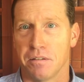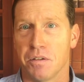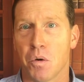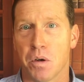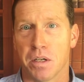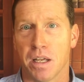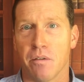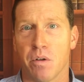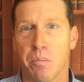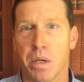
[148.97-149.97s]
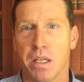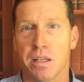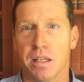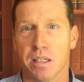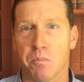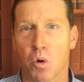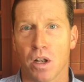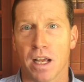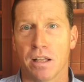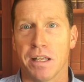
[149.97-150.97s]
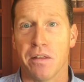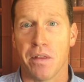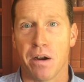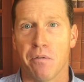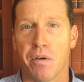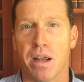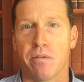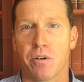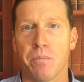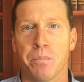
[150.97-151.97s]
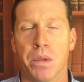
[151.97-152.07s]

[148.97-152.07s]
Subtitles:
going to give an opinion that's more likely in their favor.